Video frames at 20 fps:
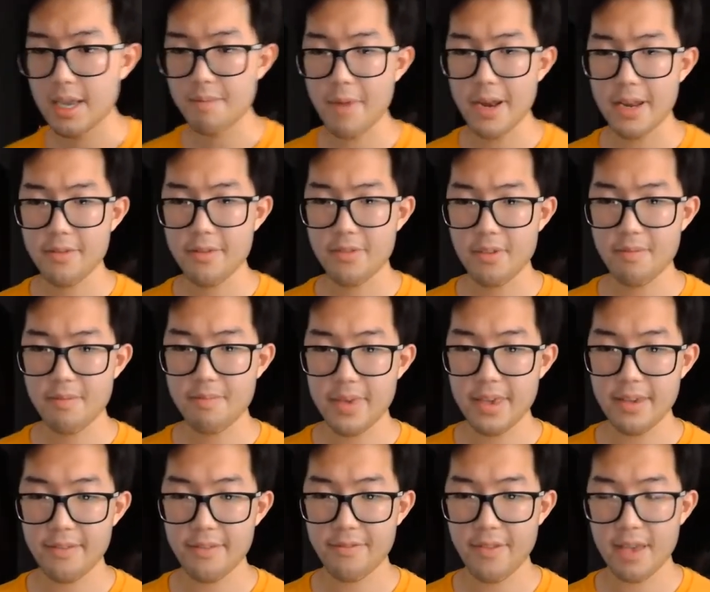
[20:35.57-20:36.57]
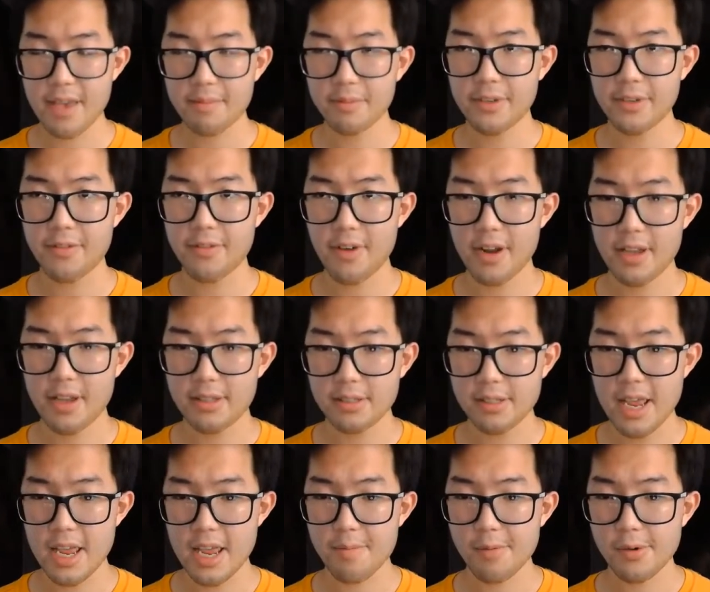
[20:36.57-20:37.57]
many of them being family,
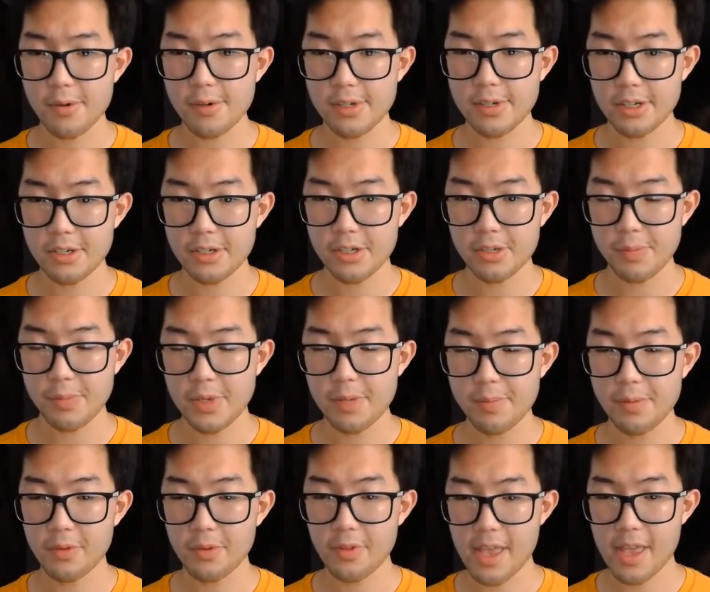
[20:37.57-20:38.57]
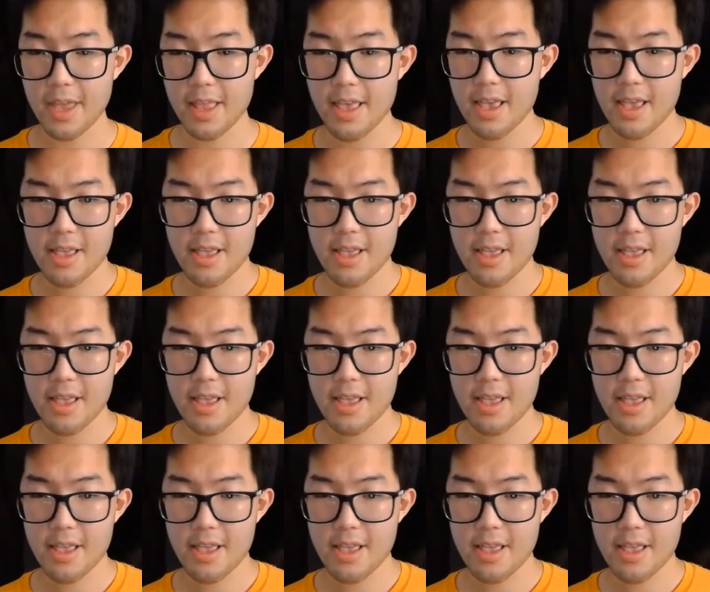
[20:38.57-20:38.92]
friends, neighbors, and just people that